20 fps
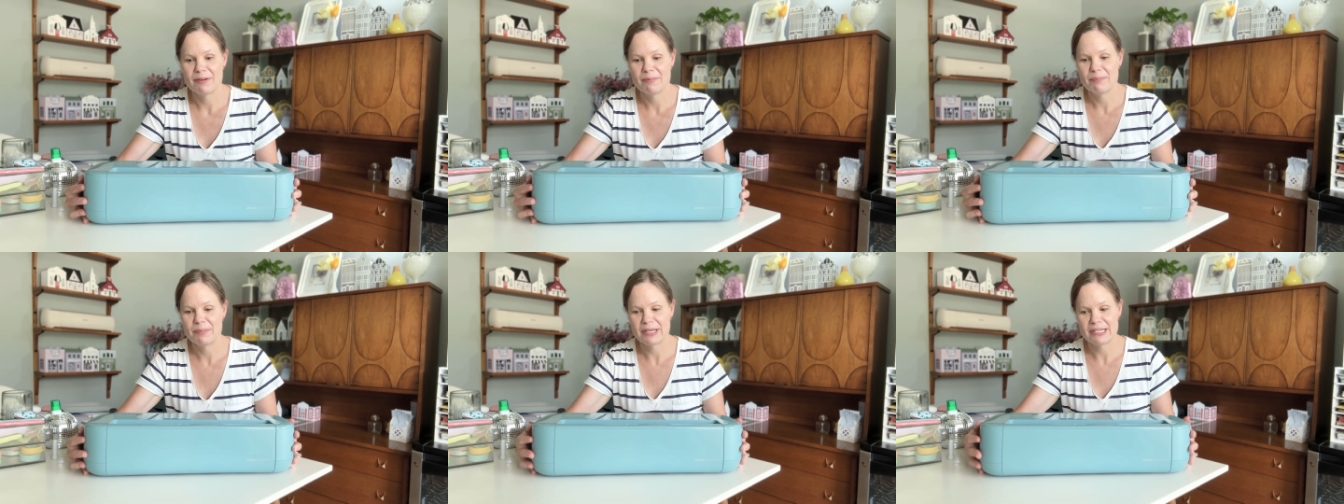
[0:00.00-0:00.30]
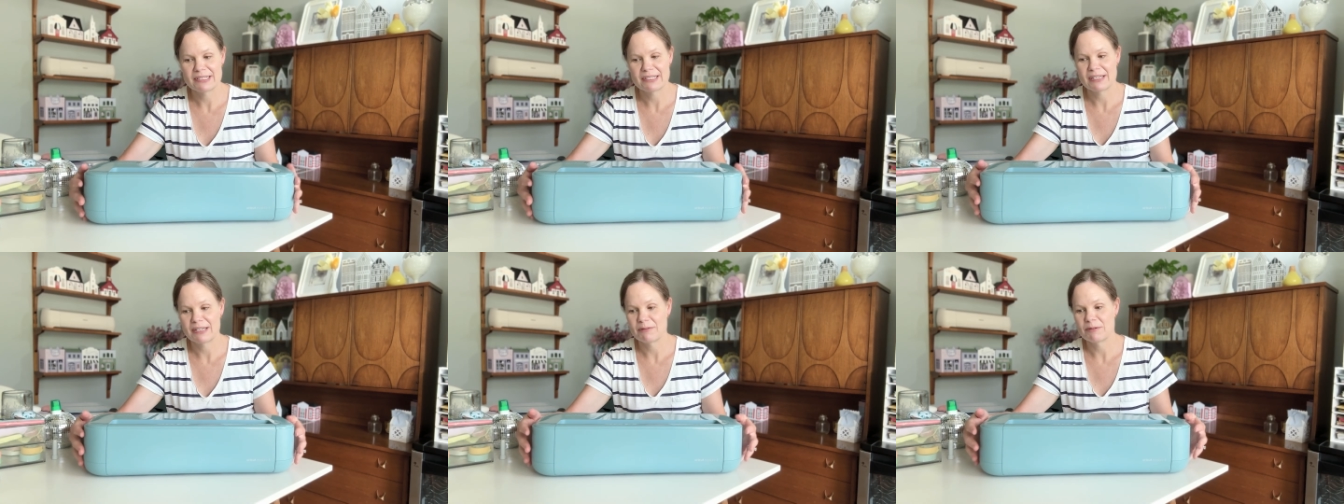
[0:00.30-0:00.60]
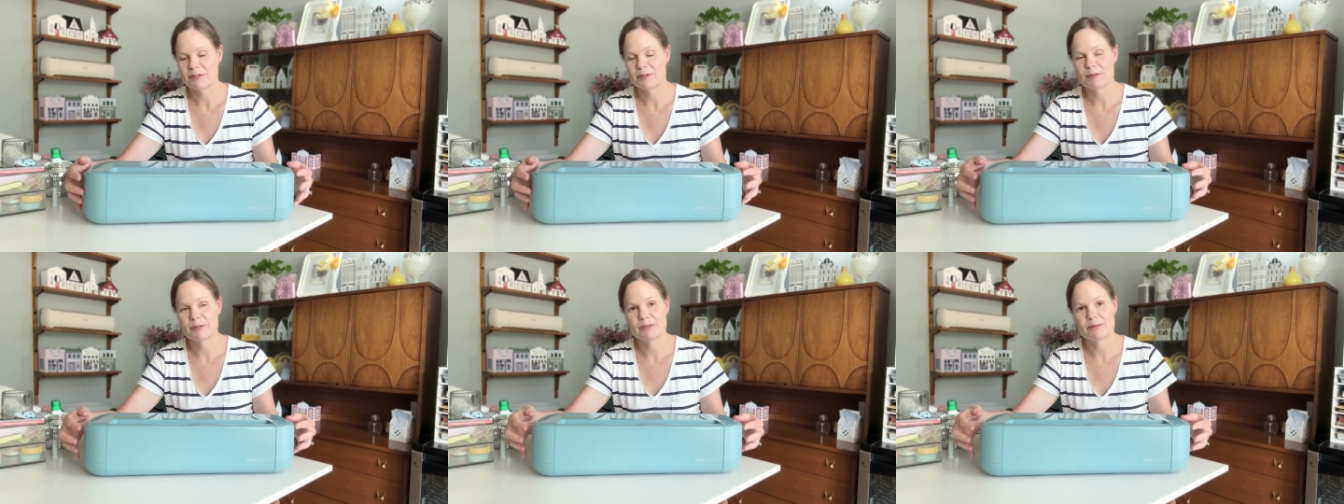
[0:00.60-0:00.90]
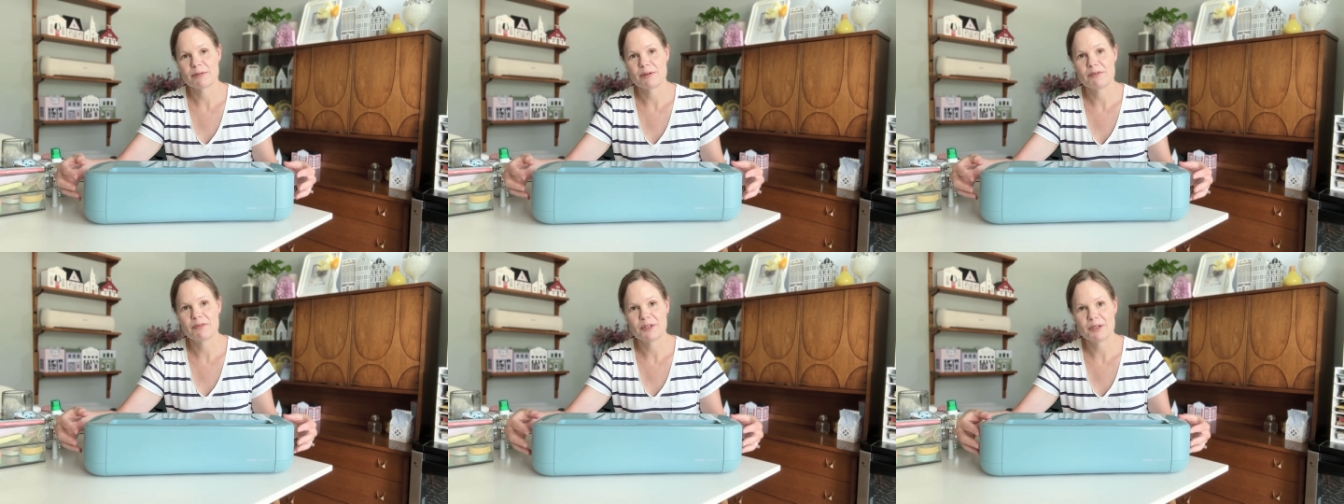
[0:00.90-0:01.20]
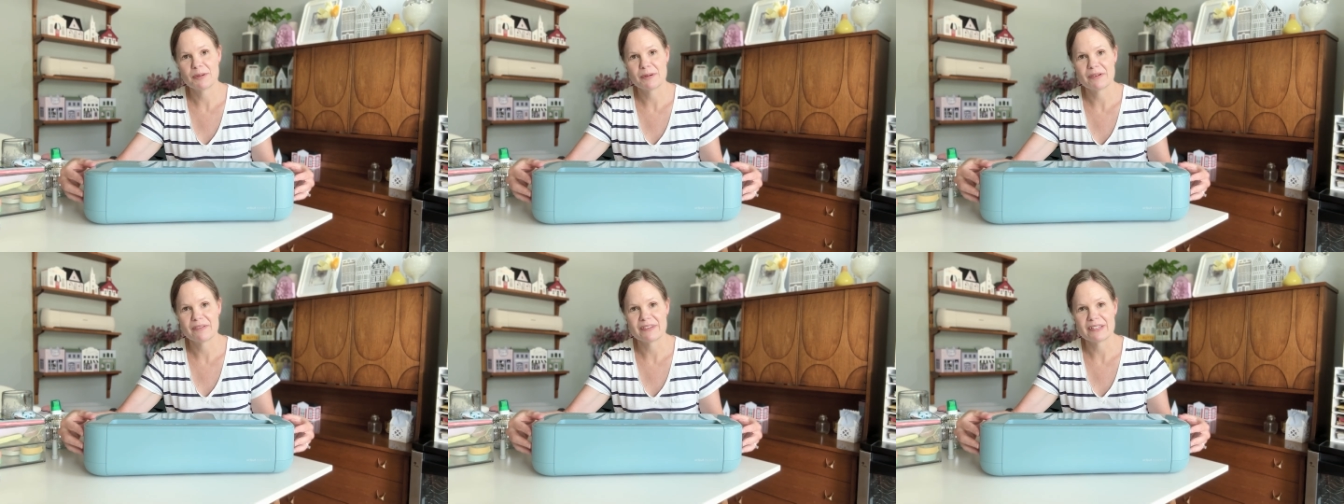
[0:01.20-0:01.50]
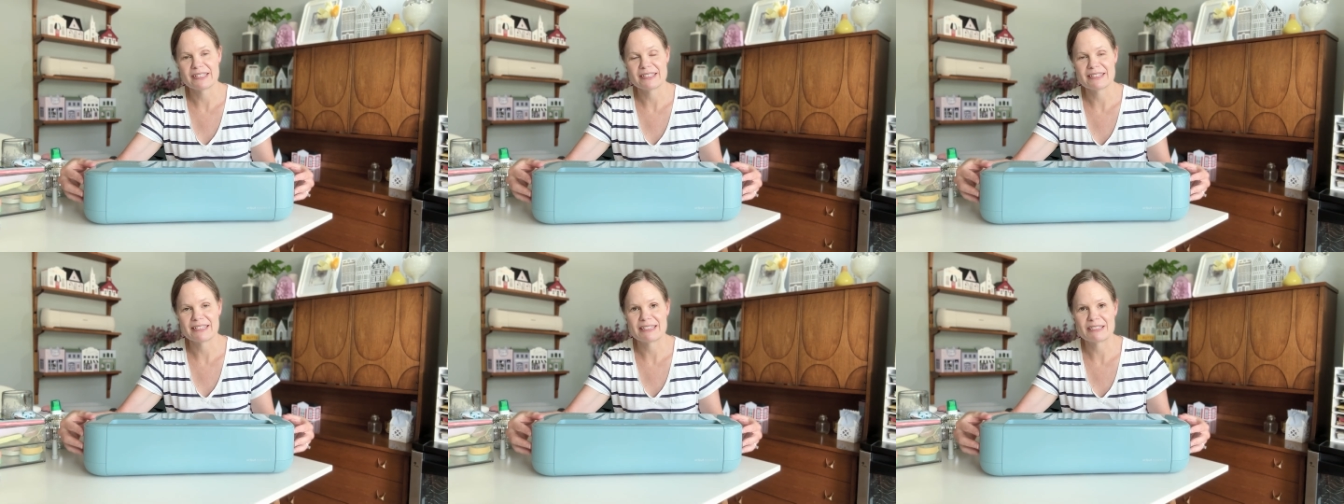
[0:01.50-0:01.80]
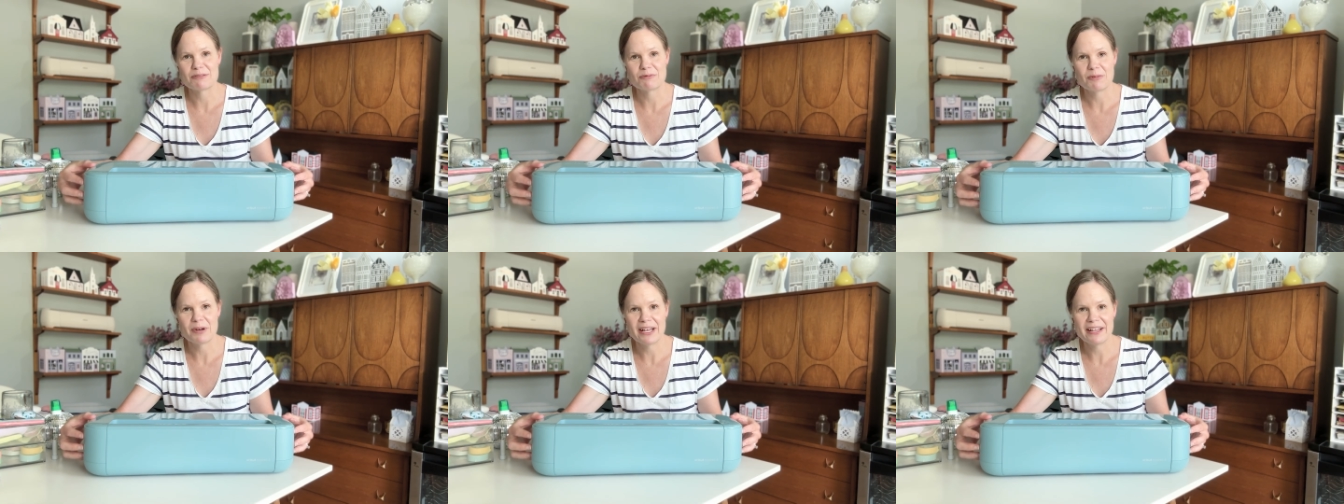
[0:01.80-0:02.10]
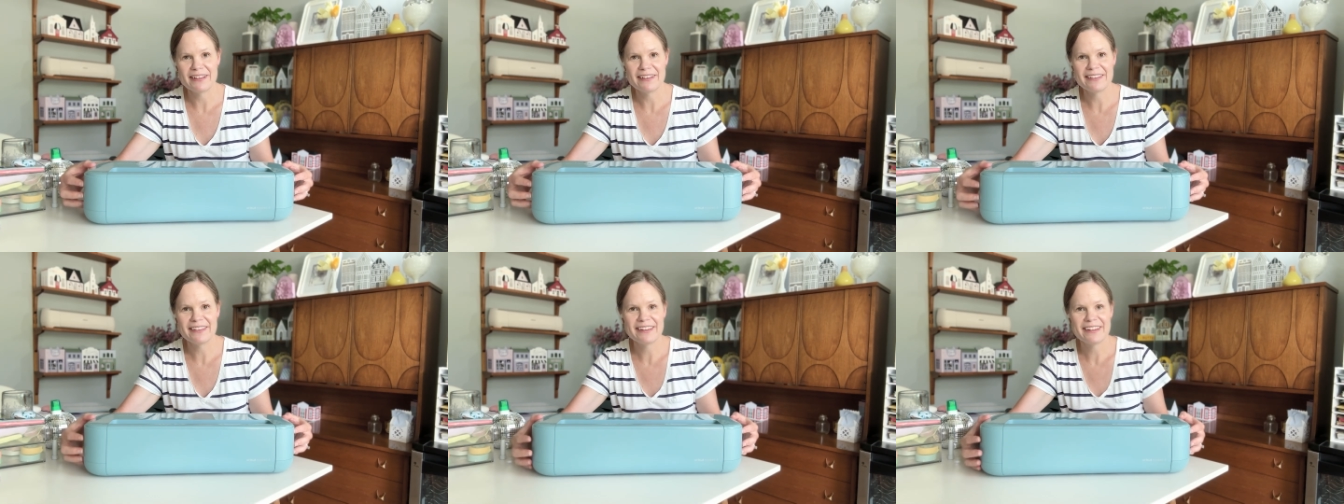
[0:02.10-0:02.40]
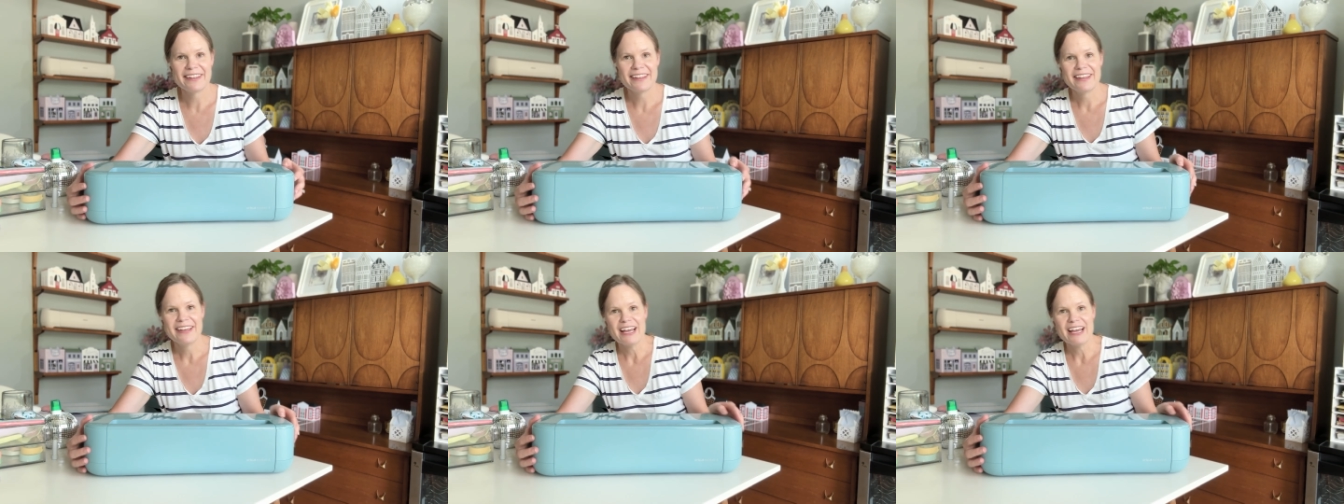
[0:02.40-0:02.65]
basically, which was a review of this as well.